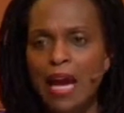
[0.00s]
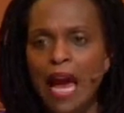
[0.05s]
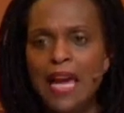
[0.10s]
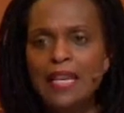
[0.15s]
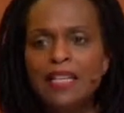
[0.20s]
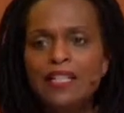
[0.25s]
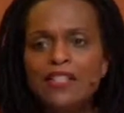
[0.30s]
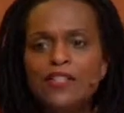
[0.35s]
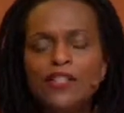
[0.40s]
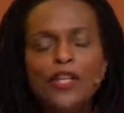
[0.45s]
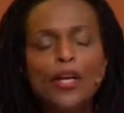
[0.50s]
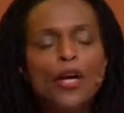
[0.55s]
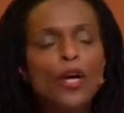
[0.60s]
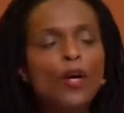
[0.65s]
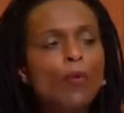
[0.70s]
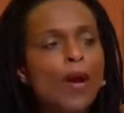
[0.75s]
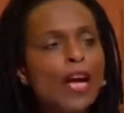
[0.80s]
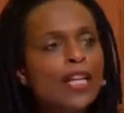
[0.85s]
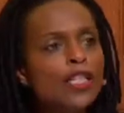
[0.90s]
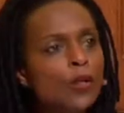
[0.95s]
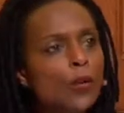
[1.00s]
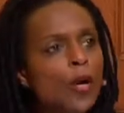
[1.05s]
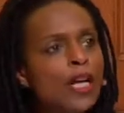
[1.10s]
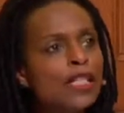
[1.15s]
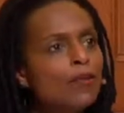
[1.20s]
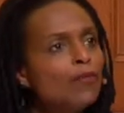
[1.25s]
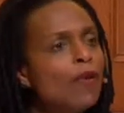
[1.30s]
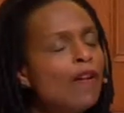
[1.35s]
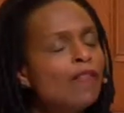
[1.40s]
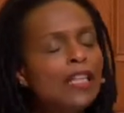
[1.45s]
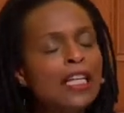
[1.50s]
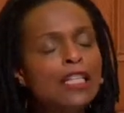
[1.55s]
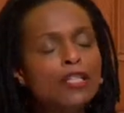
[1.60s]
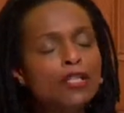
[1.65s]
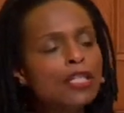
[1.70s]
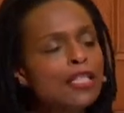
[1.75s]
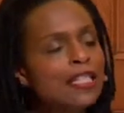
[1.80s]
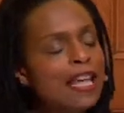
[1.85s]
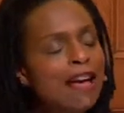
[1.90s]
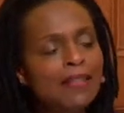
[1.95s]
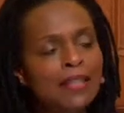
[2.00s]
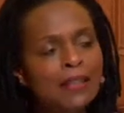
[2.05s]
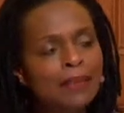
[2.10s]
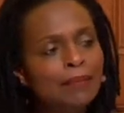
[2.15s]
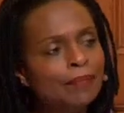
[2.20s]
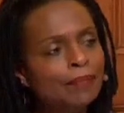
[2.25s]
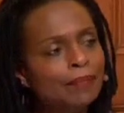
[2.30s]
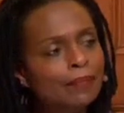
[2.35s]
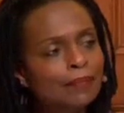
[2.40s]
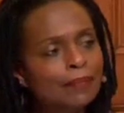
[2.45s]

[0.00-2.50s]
And as Cheryl read to us in Revelation seven,